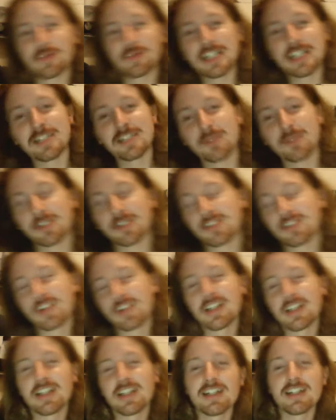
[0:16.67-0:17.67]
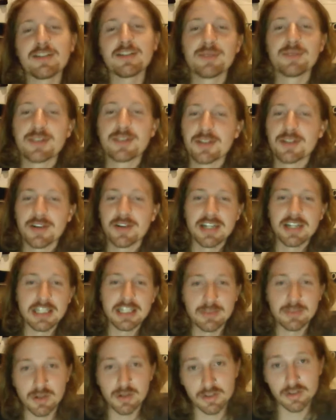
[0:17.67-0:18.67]
e-Spurs Australia here with your
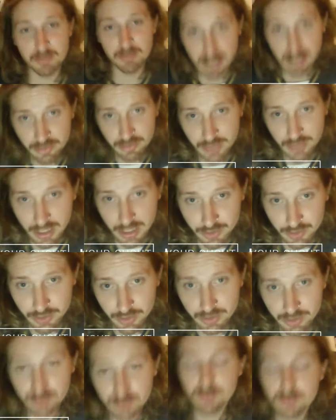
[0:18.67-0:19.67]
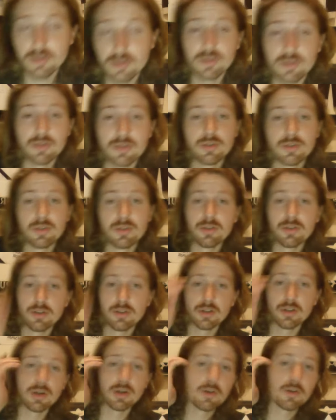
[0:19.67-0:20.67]
e-Spurs match reaction to
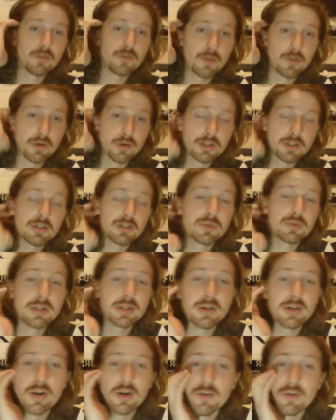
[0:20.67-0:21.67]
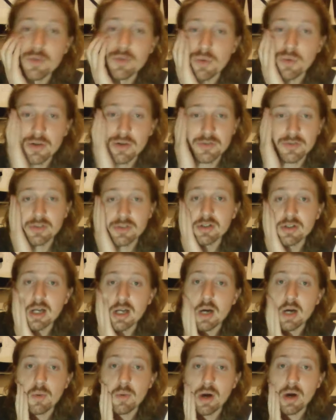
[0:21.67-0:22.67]
the 4 0 win over Watford
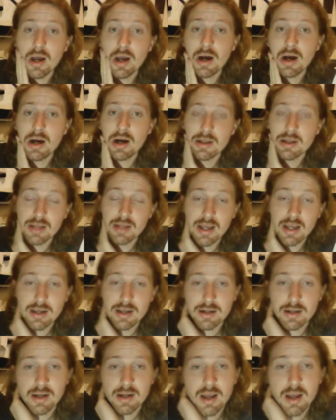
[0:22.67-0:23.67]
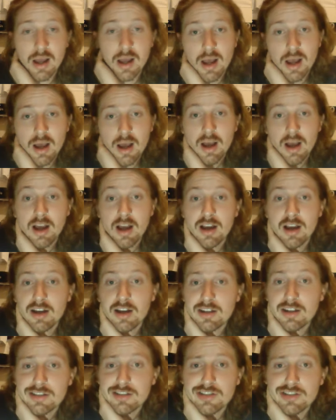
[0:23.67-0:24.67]
at White Hart Lane.
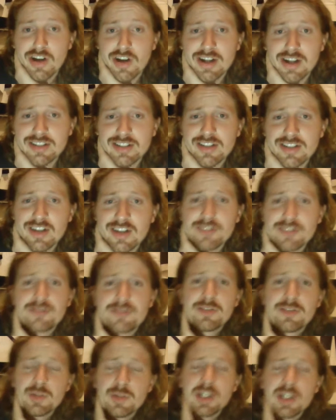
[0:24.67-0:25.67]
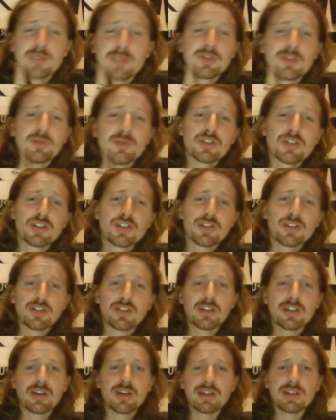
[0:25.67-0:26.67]
Tidy stuff. I'm going to keep this one
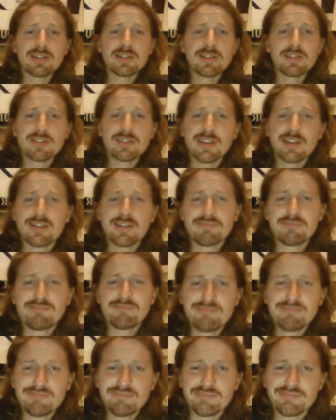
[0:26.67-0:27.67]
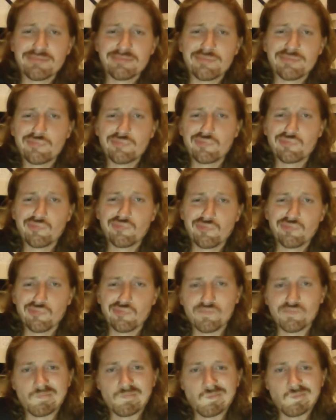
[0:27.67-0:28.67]
short, guys. Mmm, mmm,
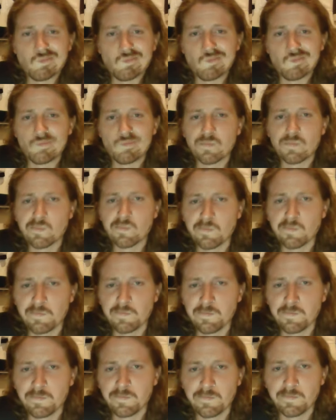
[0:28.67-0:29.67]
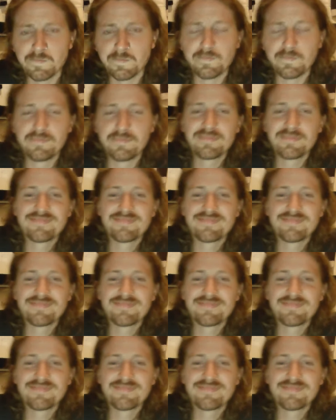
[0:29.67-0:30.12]
mmm, mmm.